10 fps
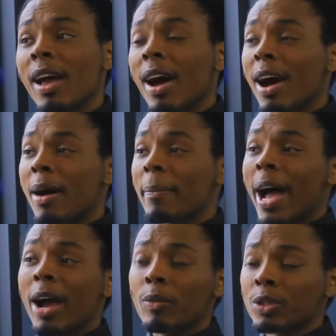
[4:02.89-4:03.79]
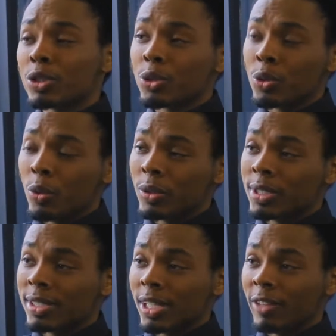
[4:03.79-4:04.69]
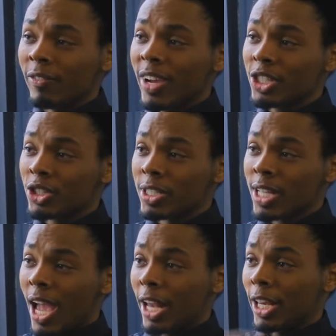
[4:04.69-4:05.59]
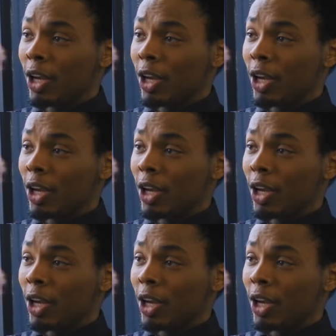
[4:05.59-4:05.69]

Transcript: Mm-hmm. um, I went to school and studied fashion design. Mm-hmm.